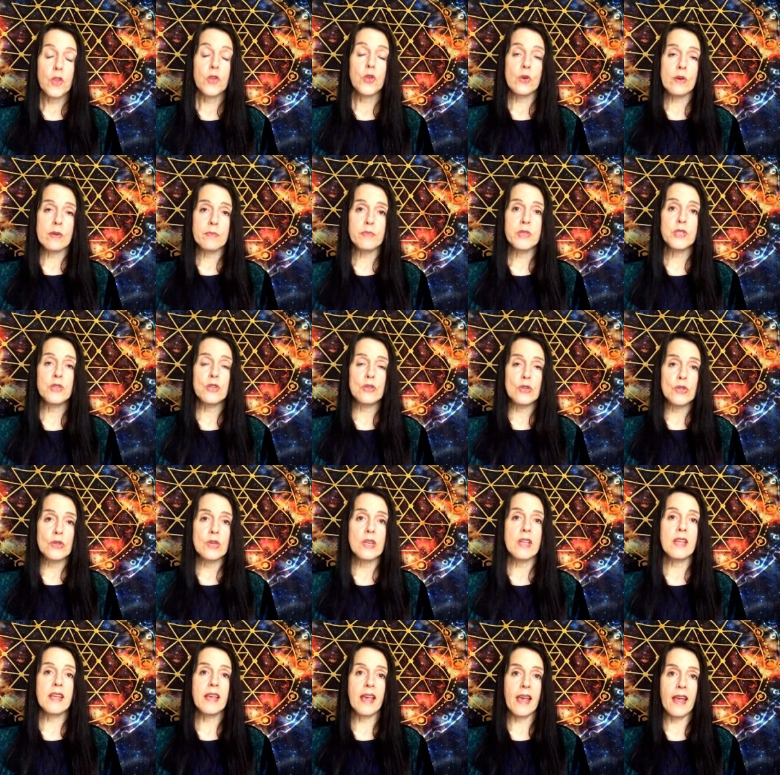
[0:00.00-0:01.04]
You
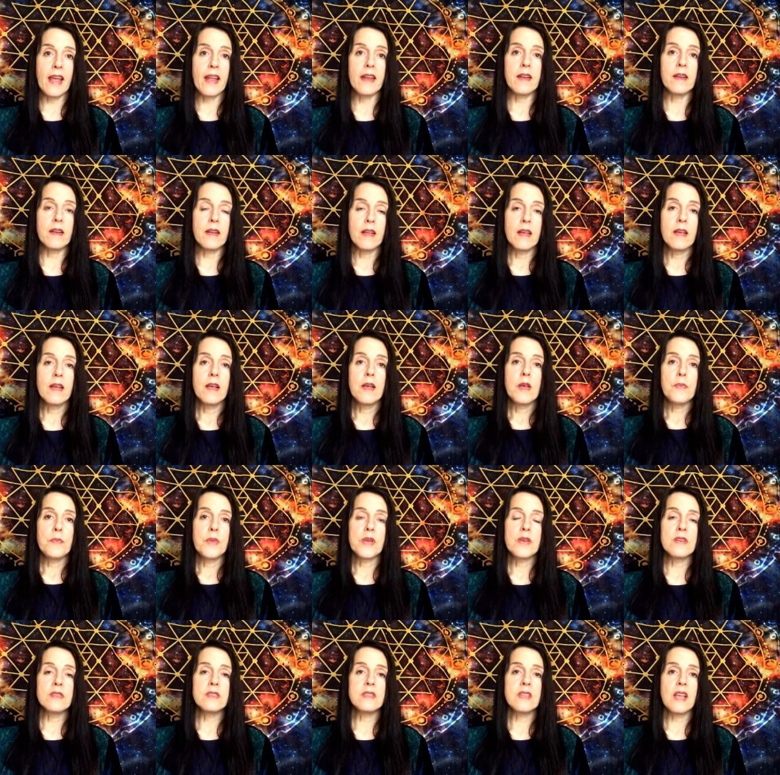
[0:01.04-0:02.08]
absolutely can
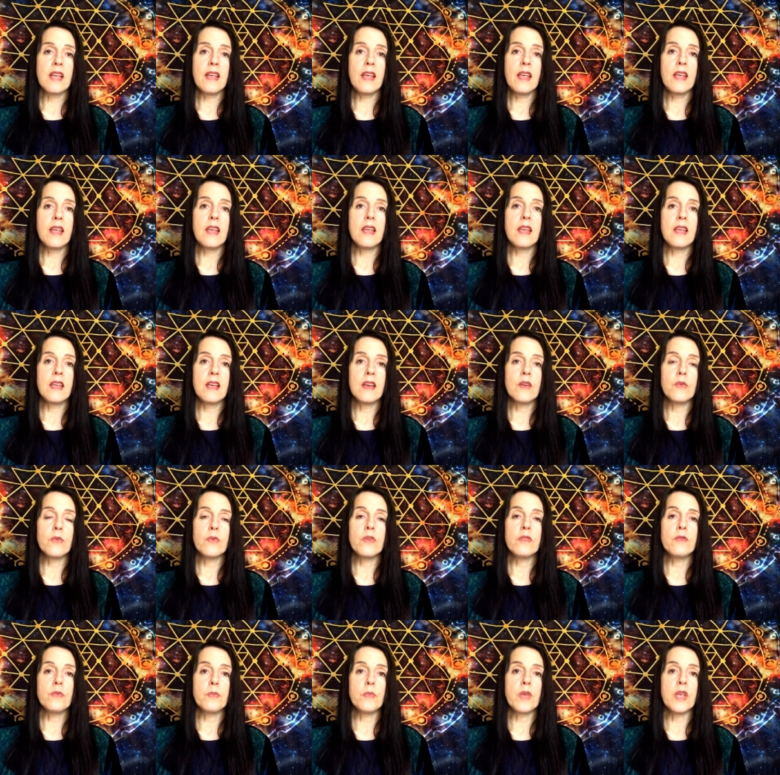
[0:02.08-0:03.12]
because they're here
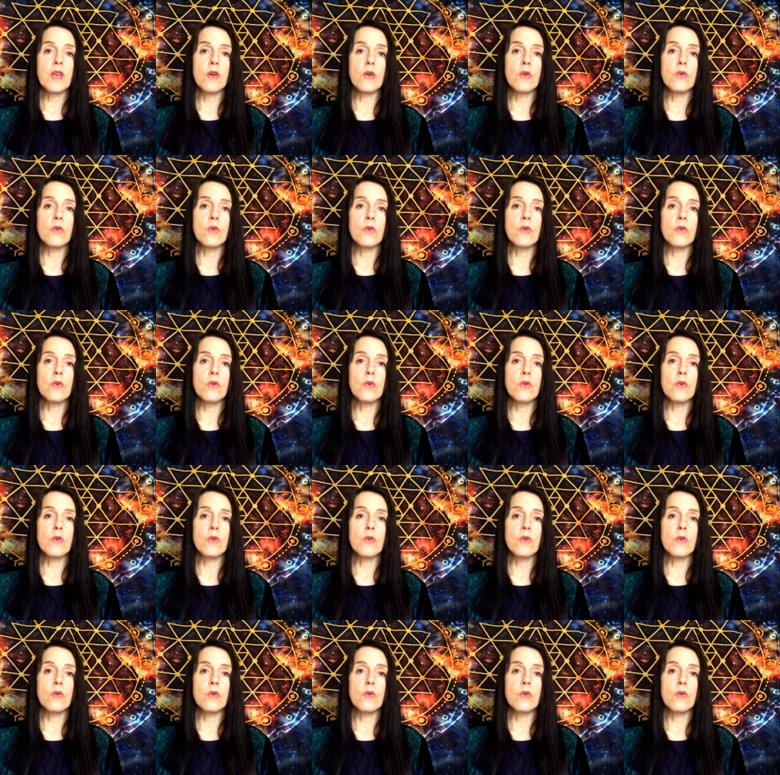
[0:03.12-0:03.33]
with me